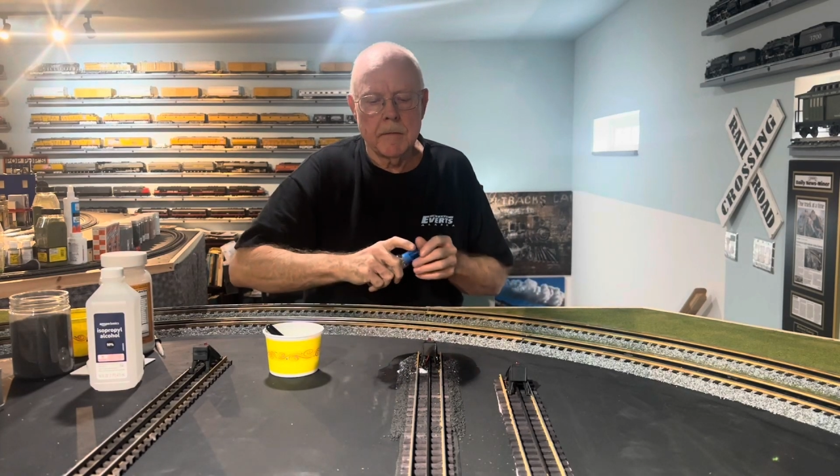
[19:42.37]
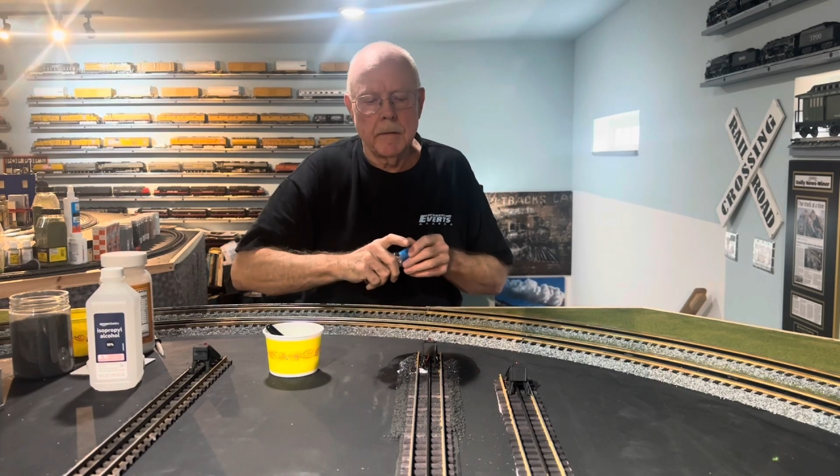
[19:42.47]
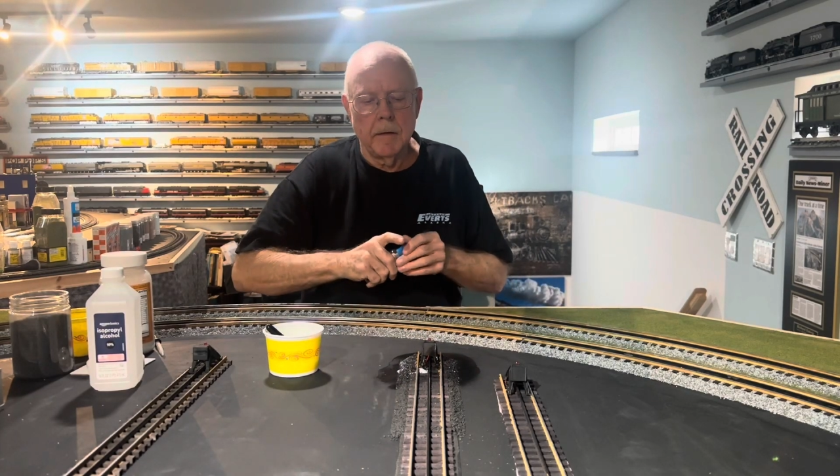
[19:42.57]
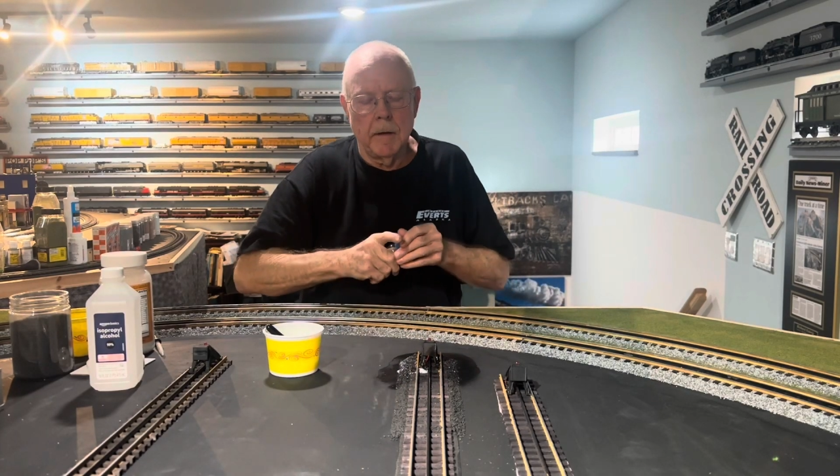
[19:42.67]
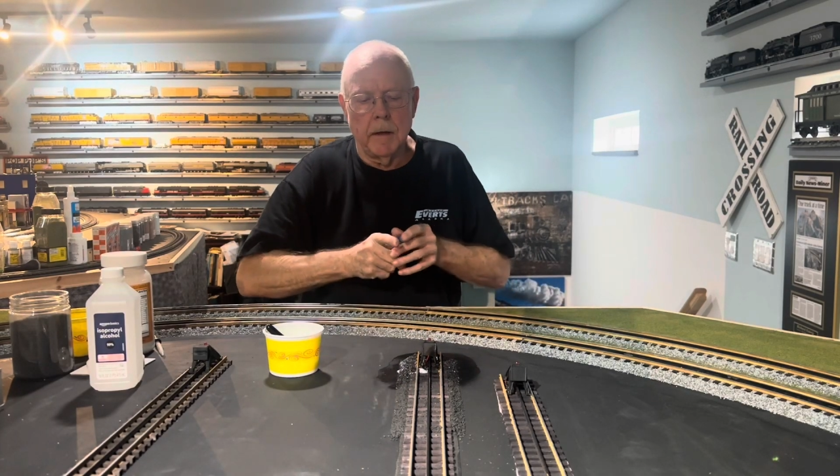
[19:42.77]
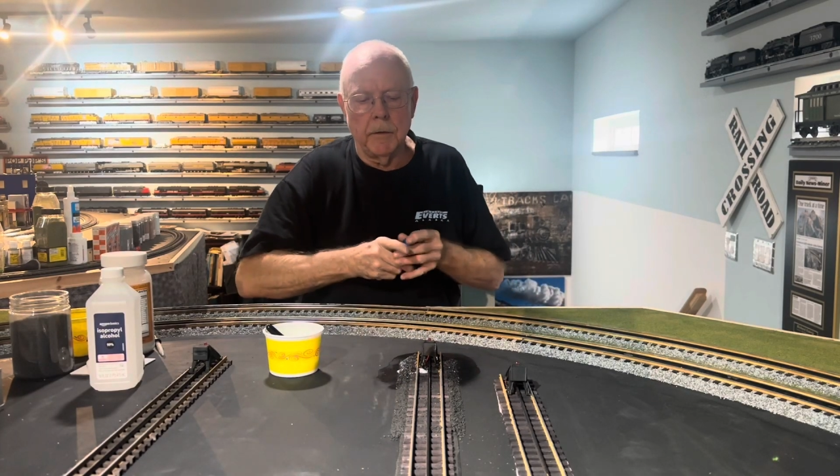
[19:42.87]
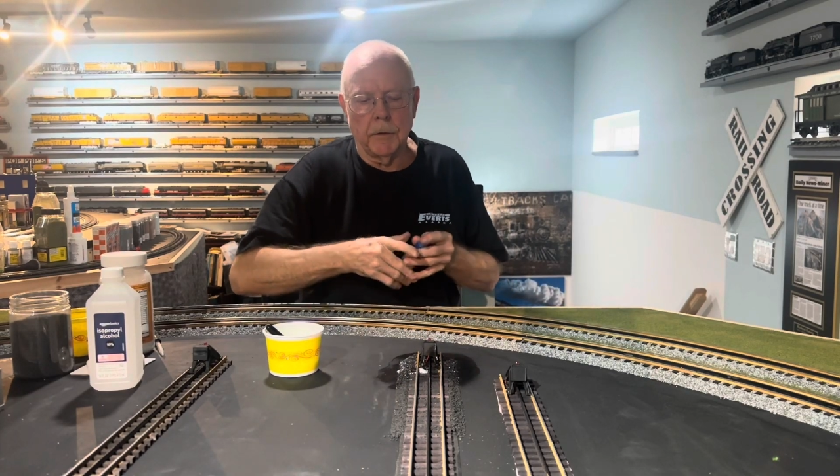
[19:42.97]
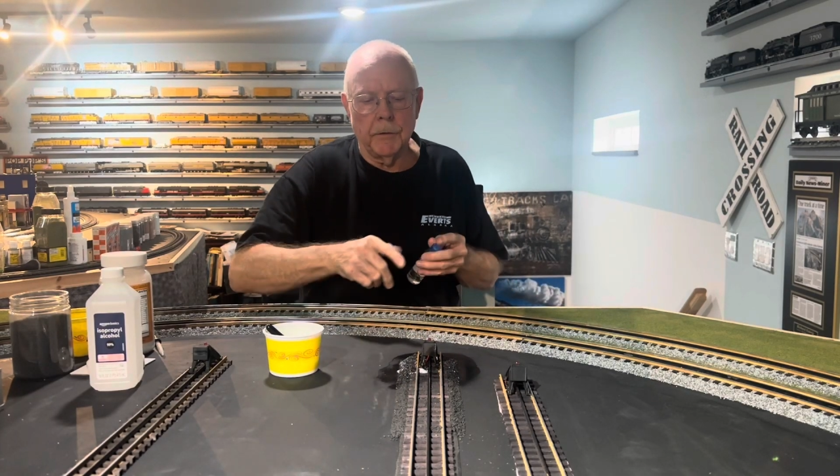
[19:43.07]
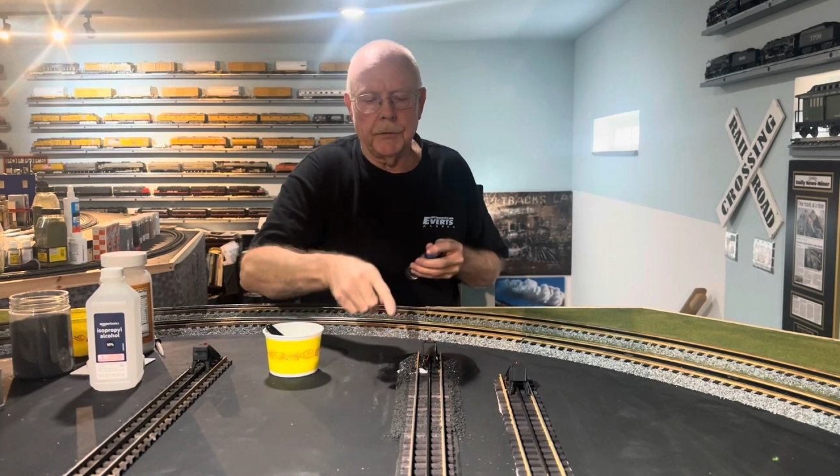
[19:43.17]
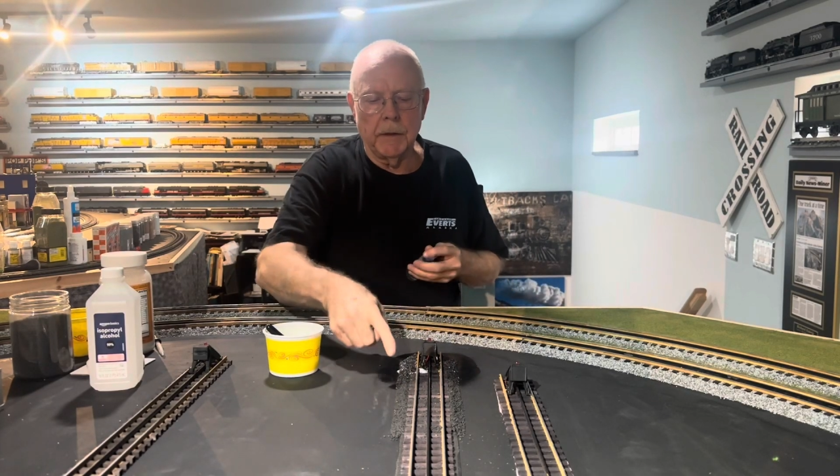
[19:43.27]
And you
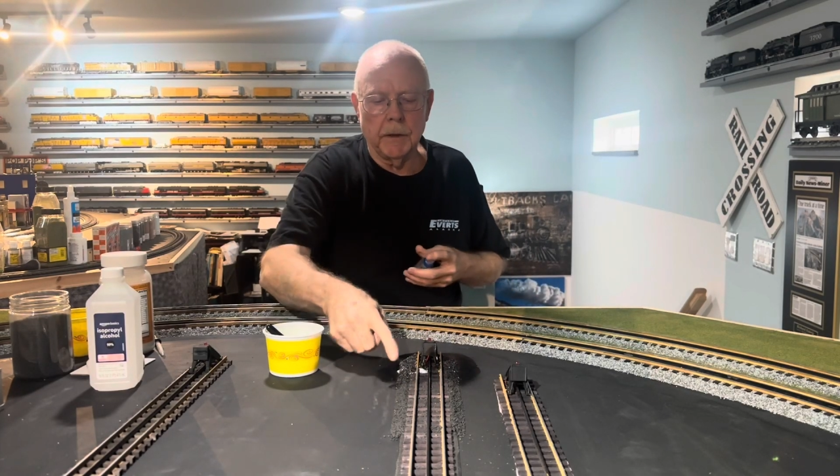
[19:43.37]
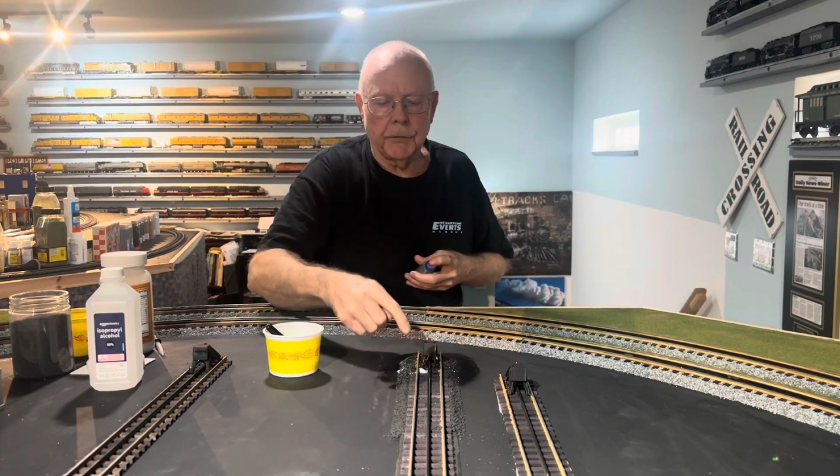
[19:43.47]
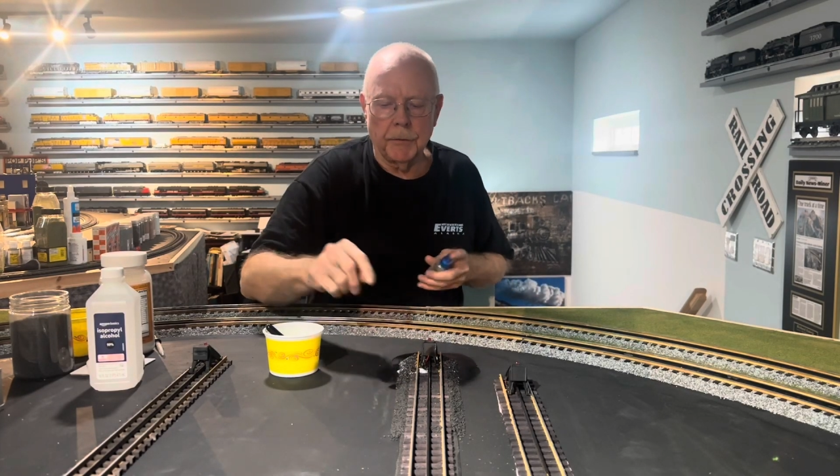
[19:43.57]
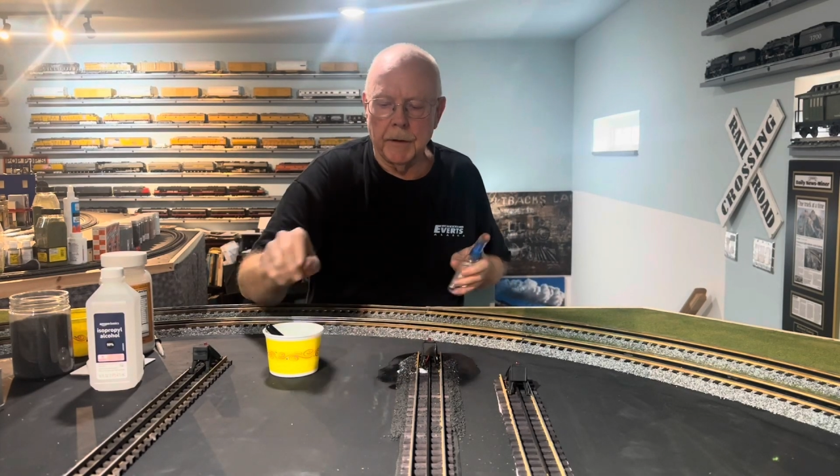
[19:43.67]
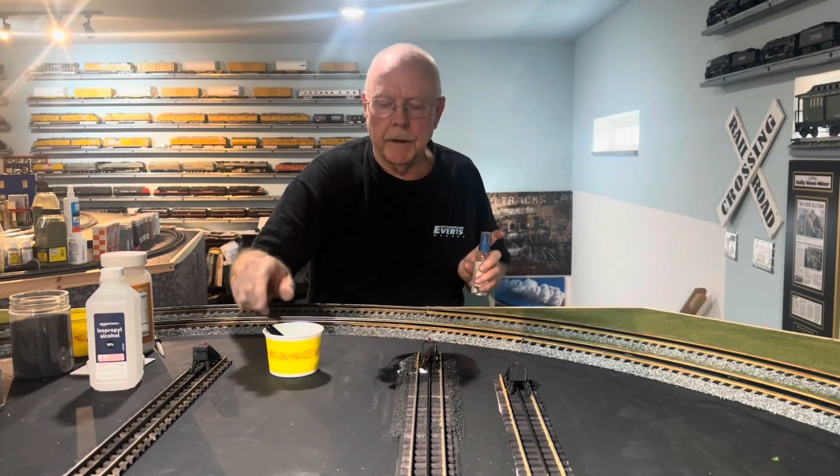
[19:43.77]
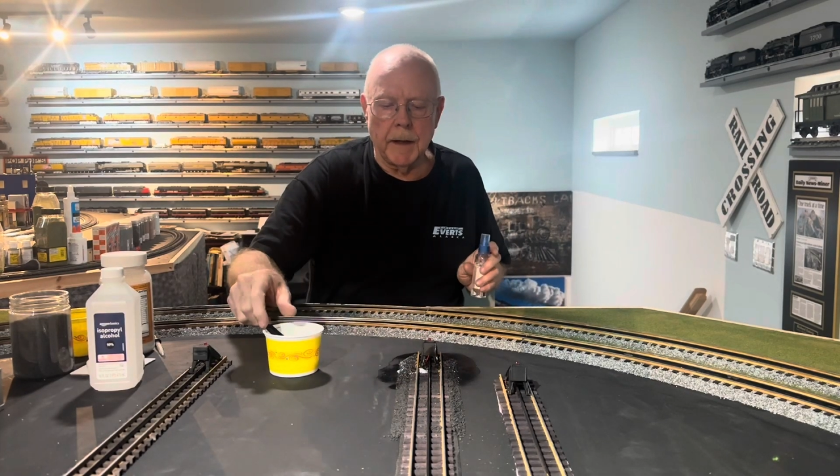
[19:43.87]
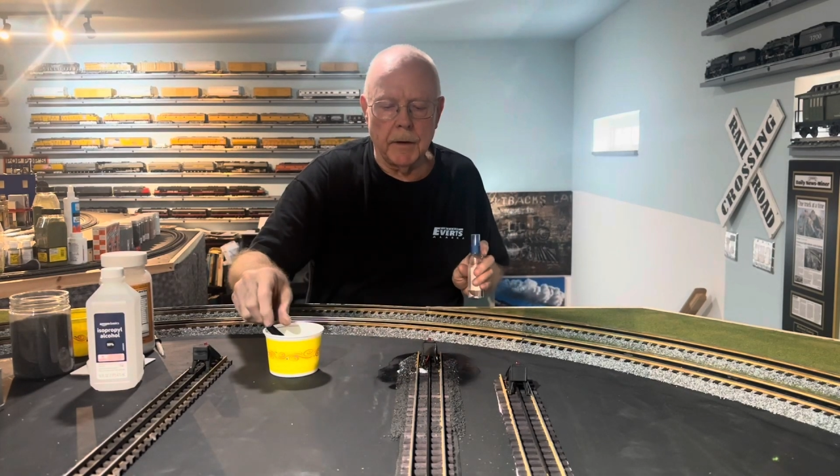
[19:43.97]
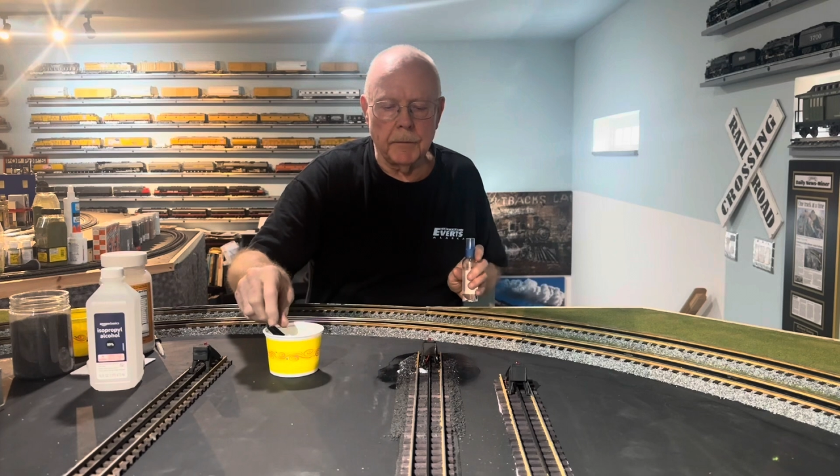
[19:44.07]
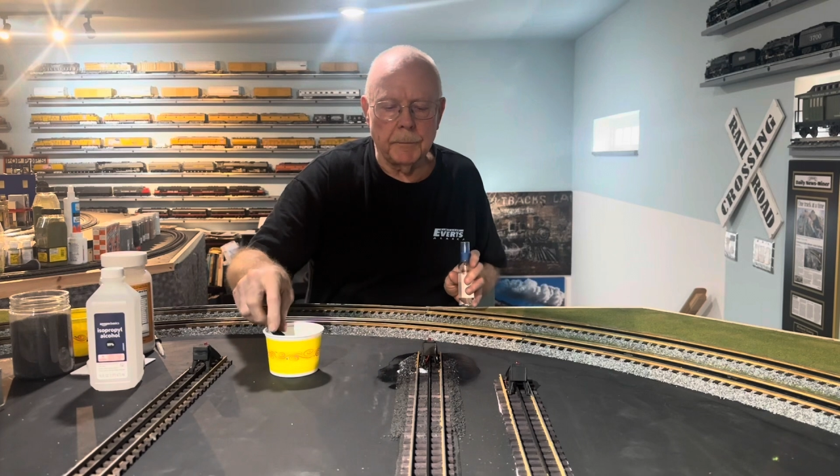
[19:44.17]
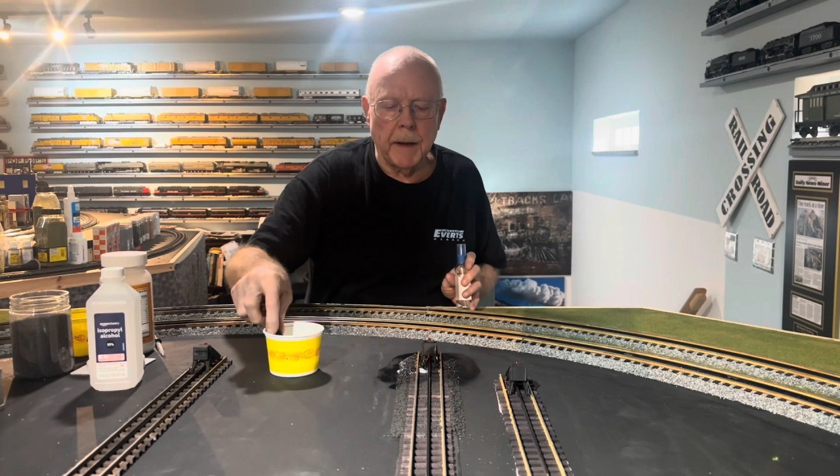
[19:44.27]
can see it's running
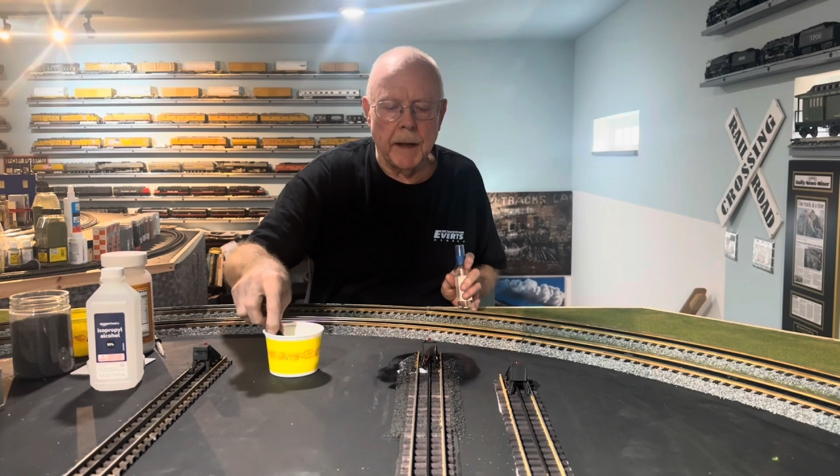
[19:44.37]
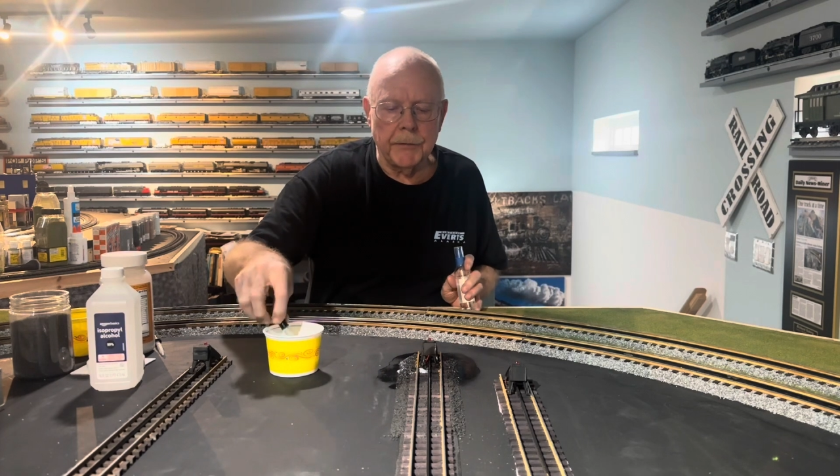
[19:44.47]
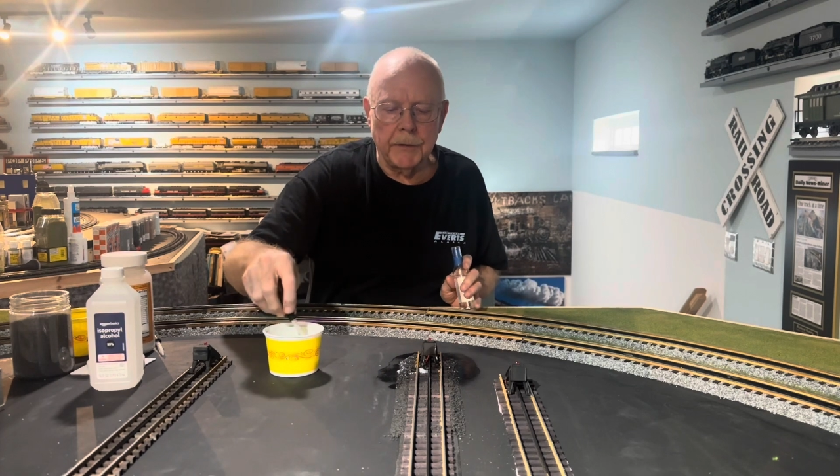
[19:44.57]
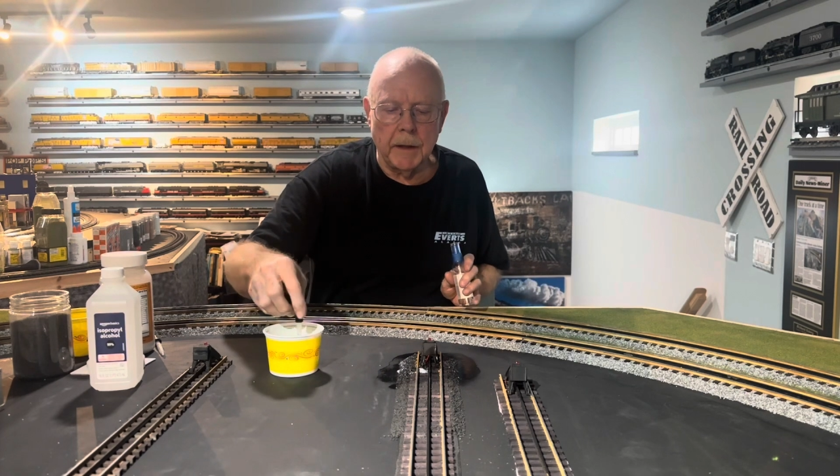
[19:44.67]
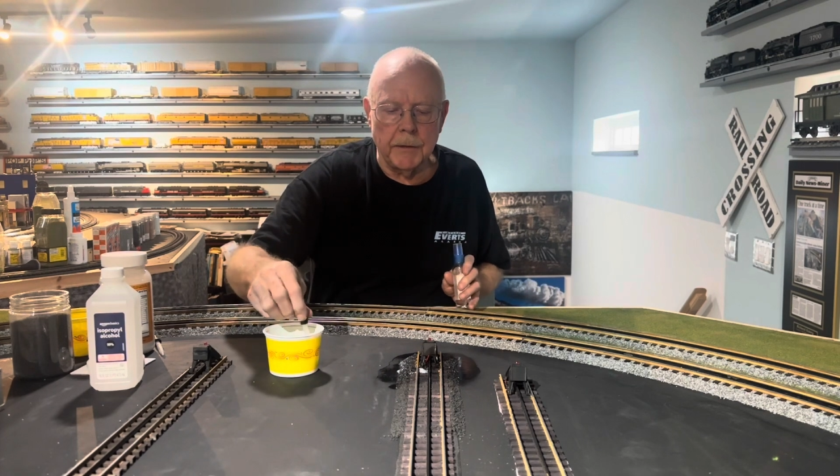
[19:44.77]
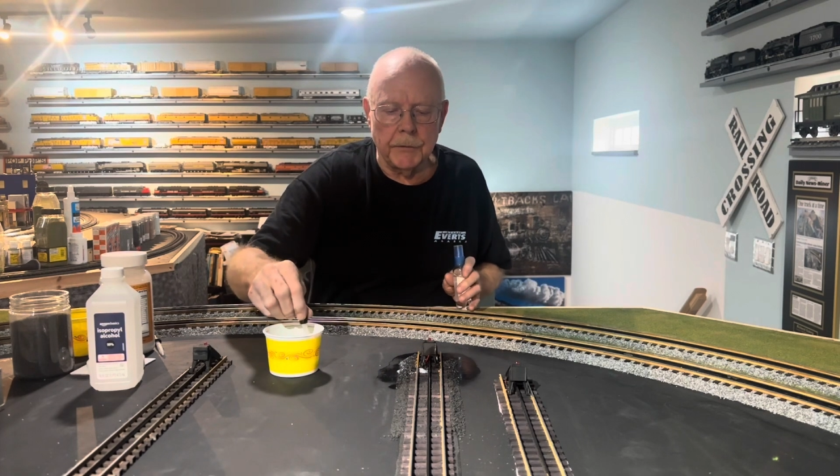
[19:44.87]
out past the edge